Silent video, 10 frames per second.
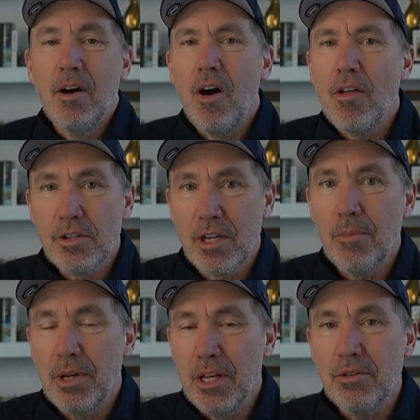All those
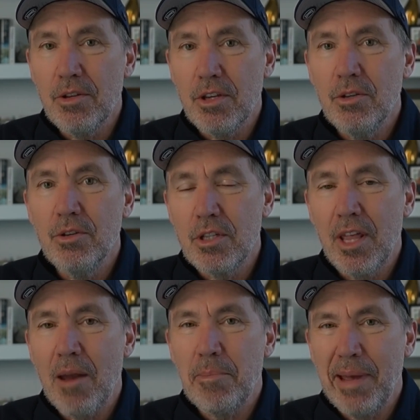companies used
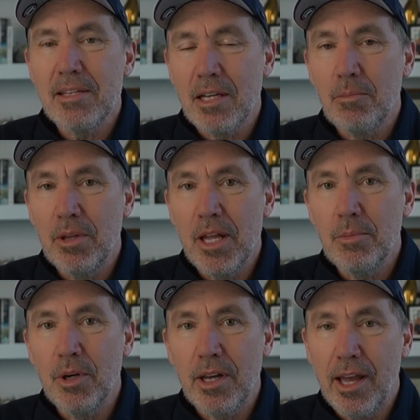that basic
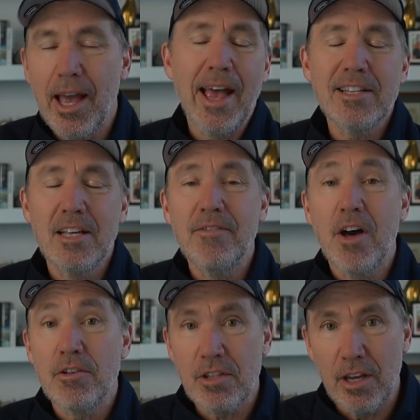playbook, as have
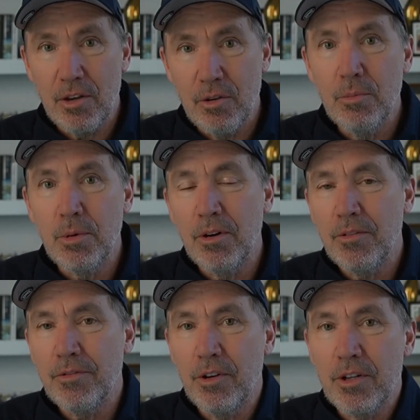others like
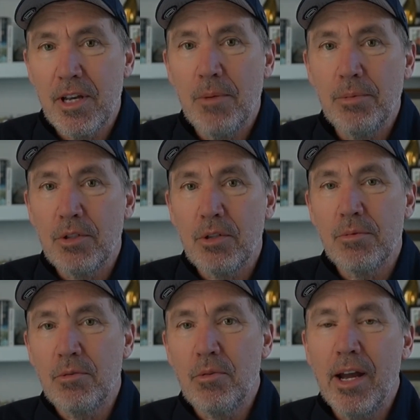Uber, for example, in
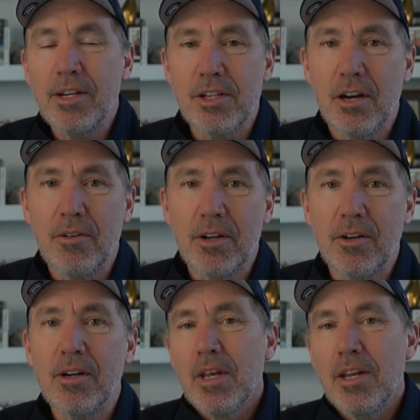terms of ride sharing.
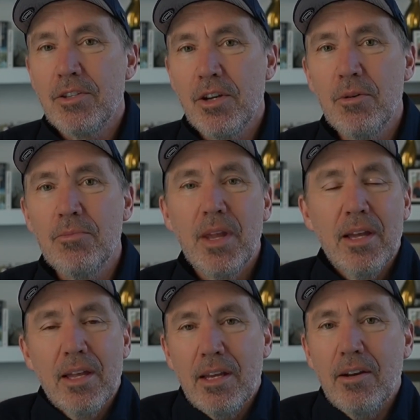And so
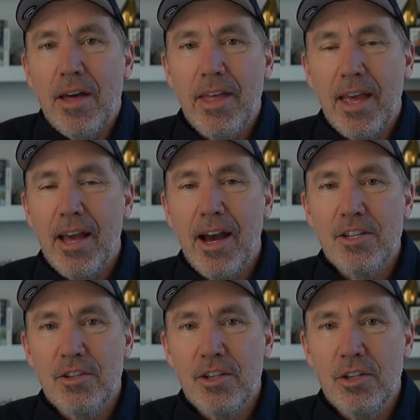I think
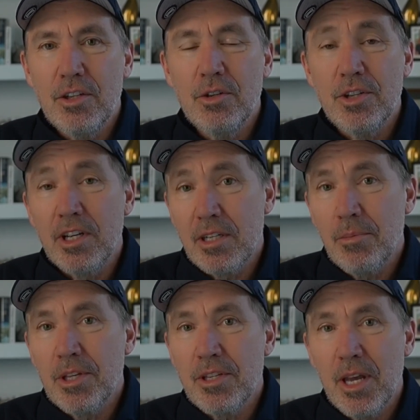AI is using
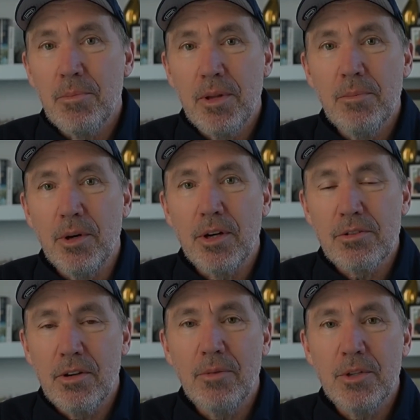some of the same
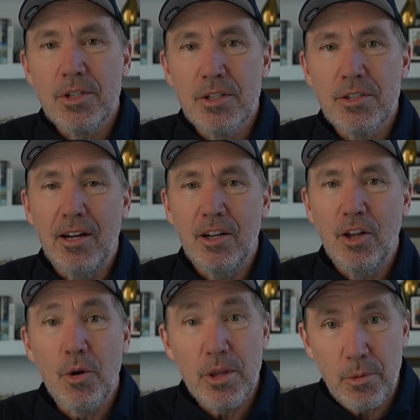playbooks, right? Which is
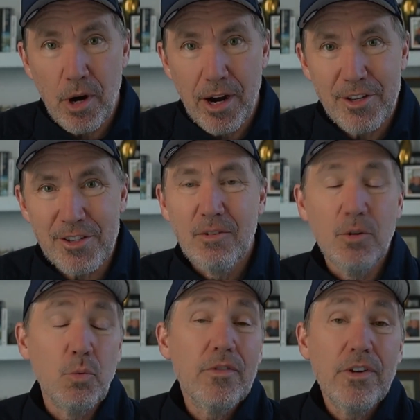lower the price. I
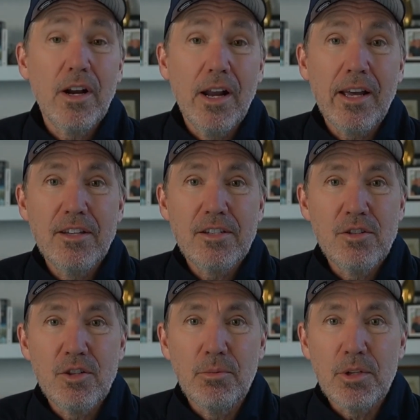mean, we're very lucky as
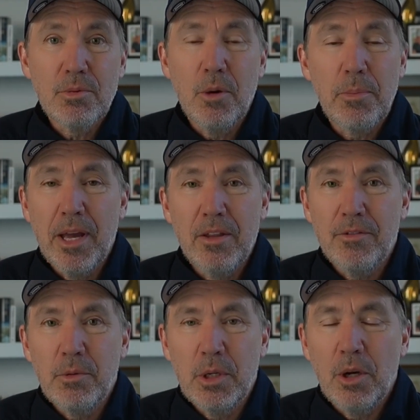consumers. We don't pay
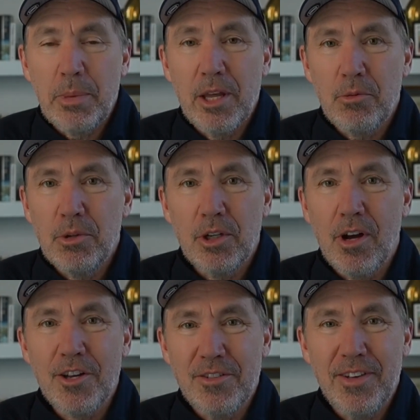the real
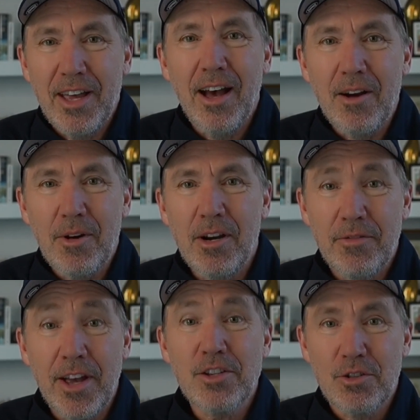cost of AI, right?
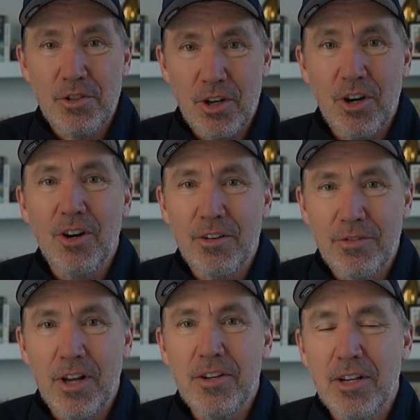Investors are currently
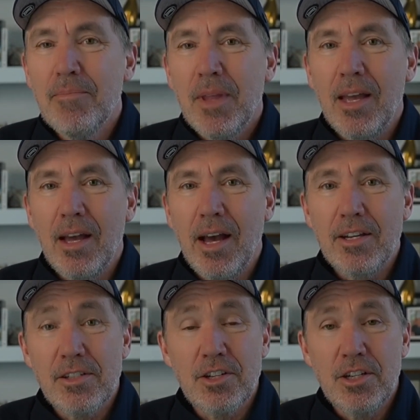funding AI
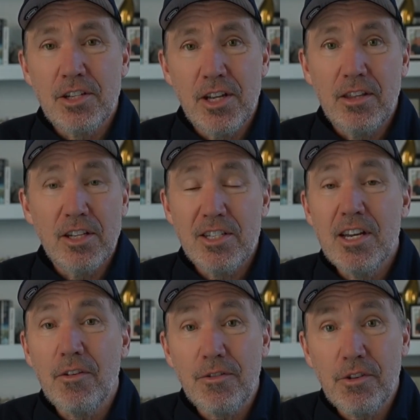to such an extent that it's
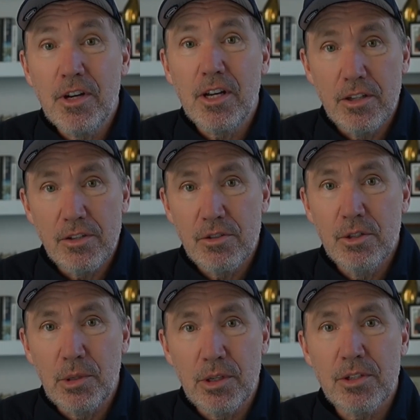near free to
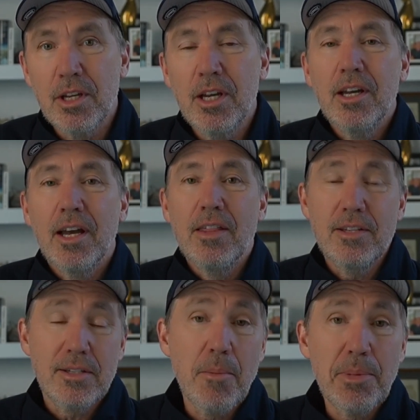consumers. And
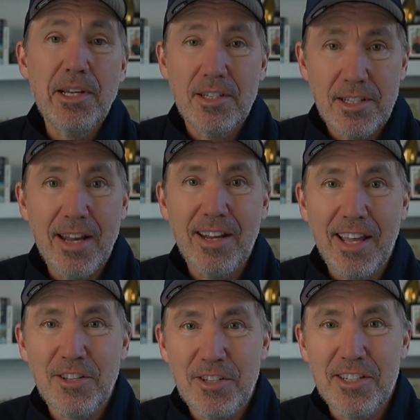these companies intend to
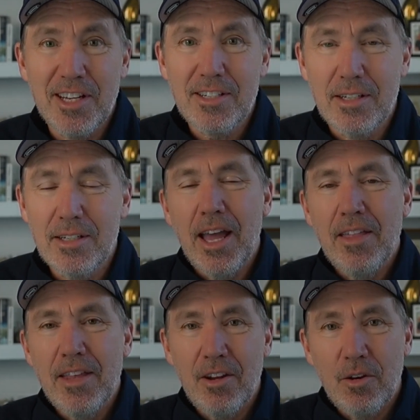get us addicted.
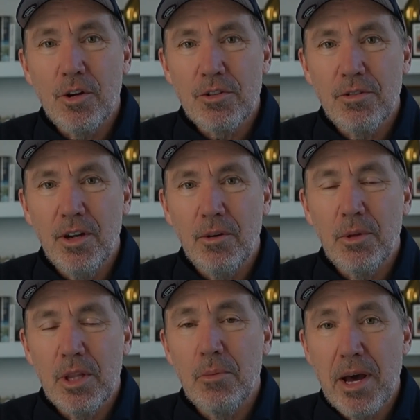And then, of course,
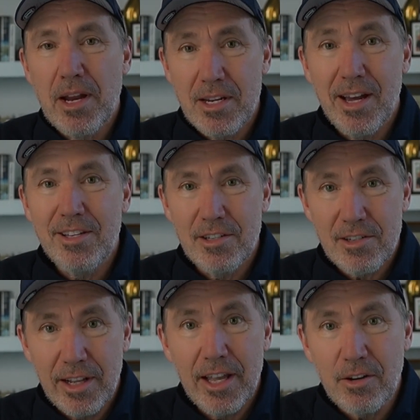they'll monetize
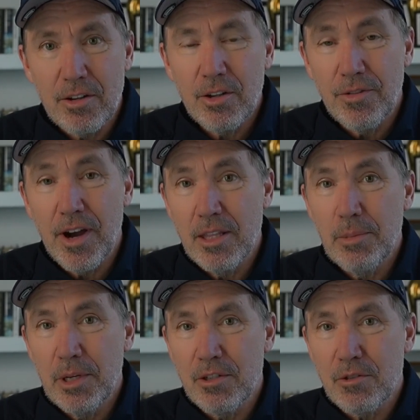us later. They'll find the
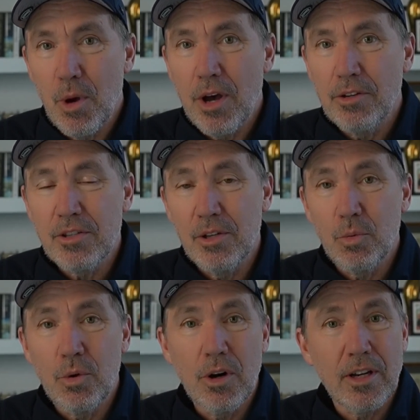business models that
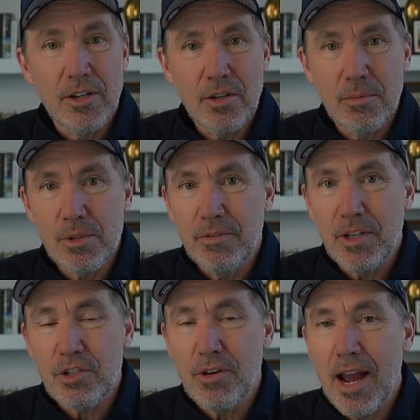work in terms of
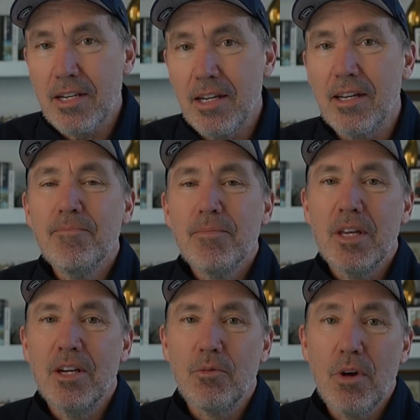extracting,
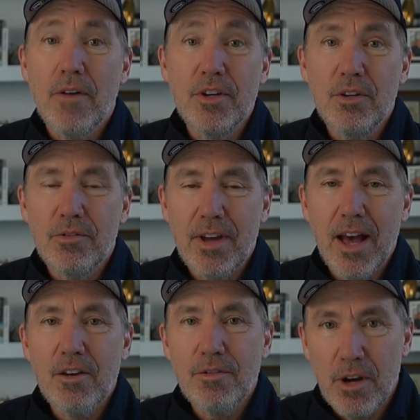revenue and
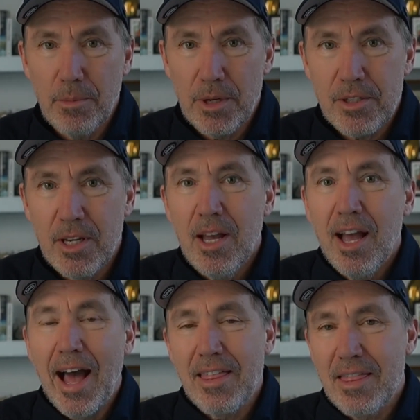value from us.
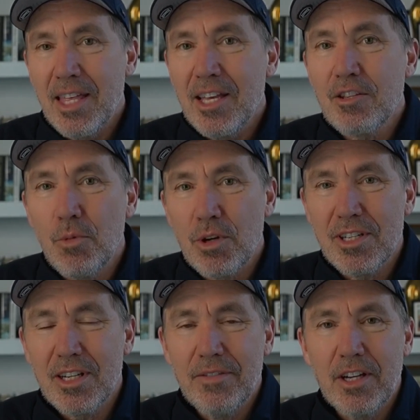I think it's more
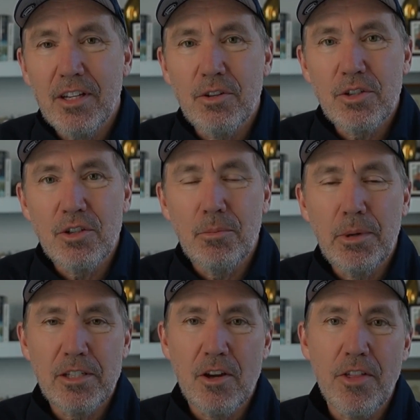significant though, Stuart,
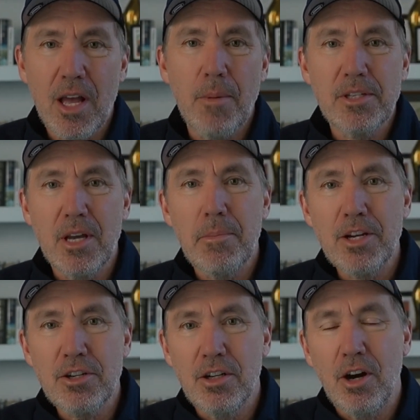because all the companies I
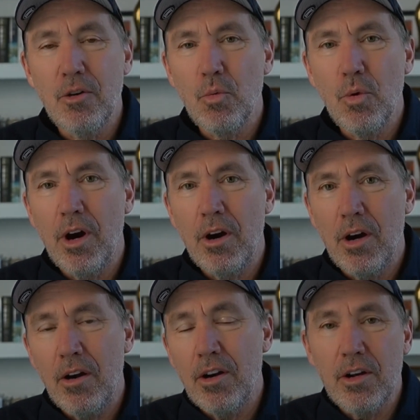mentioned
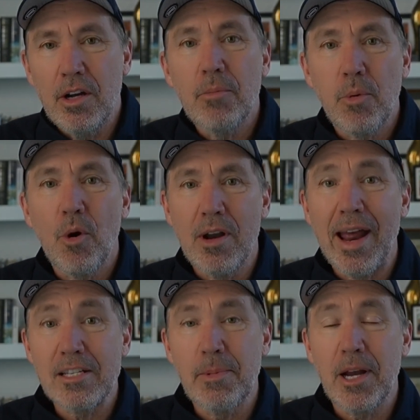are an important
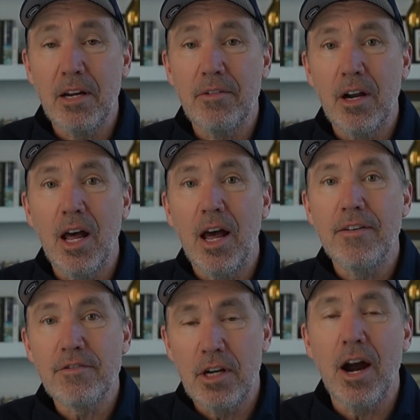aspect of our
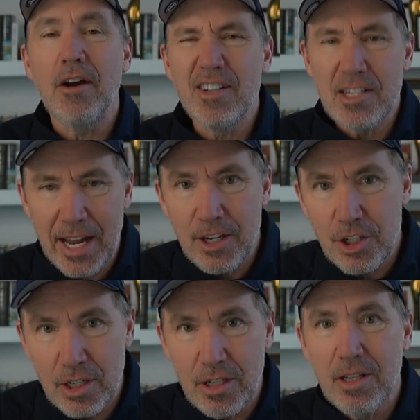lives, right? Our
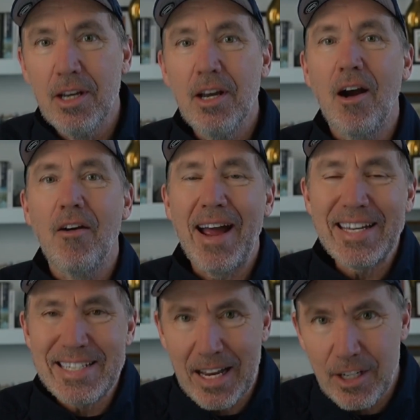intention, our
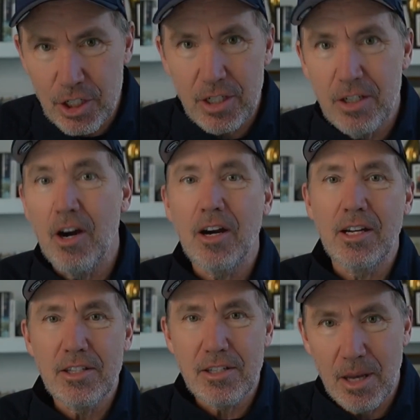attention, our
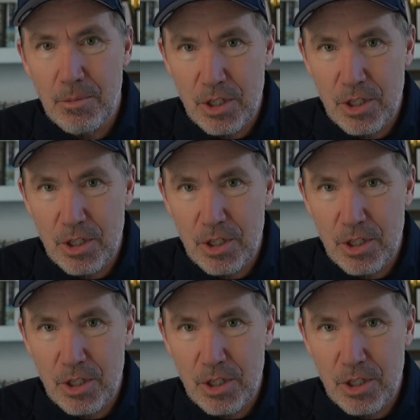consumption.